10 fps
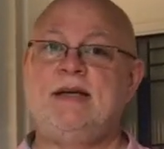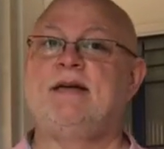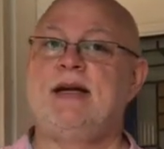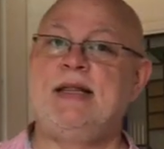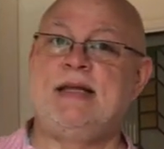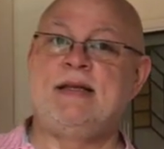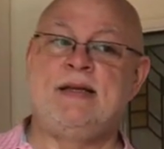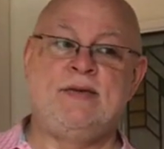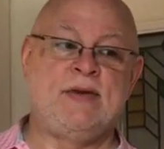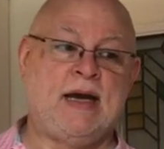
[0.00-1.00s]
hear anything
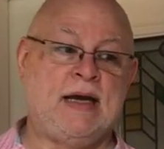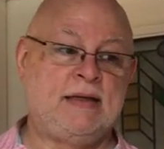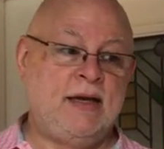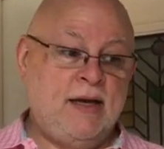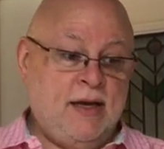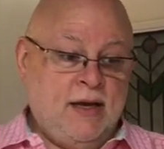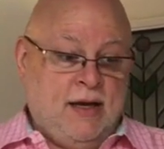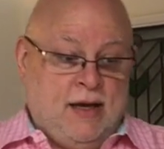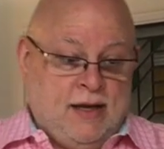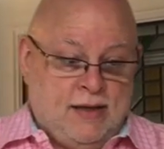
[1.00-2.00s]
that you've got
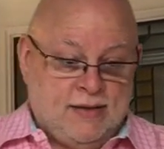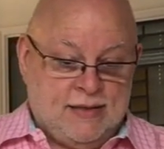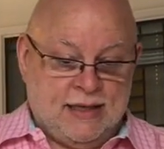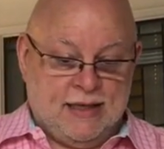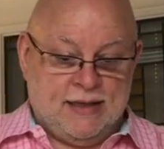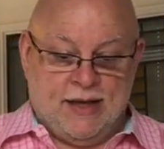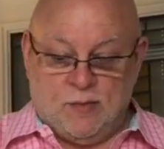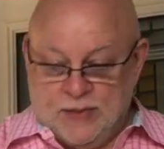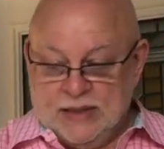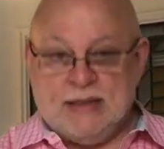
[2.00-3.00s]
that can
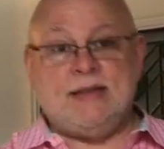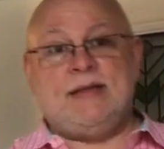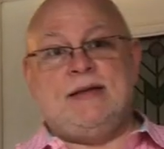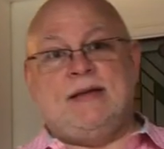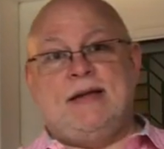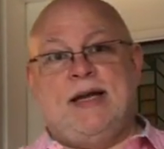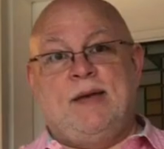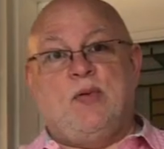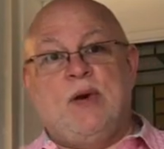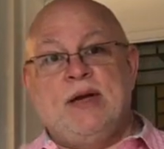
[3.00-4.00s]
help us.
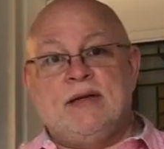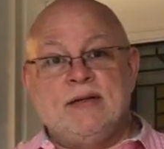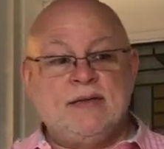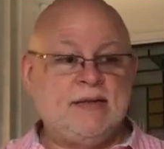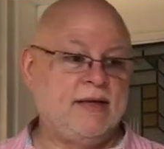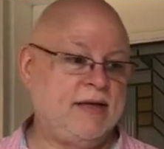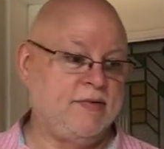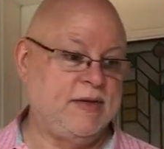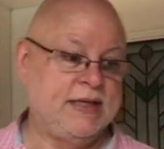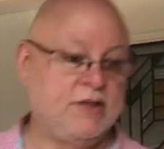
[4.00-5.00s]
Any pointers,
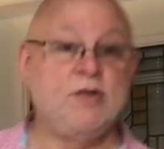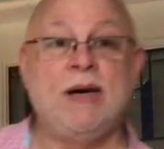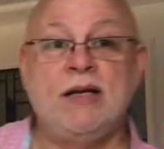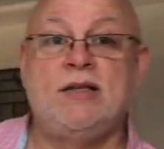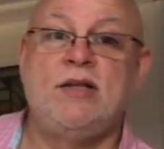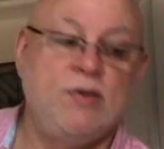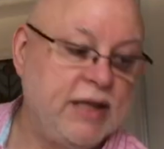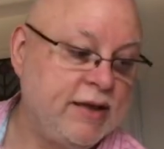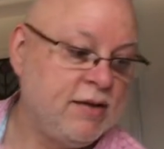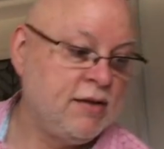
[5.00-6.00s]
if we did too much, too
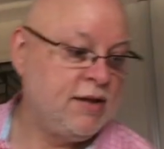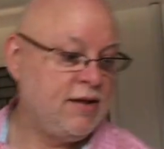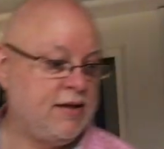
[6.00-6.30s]
little.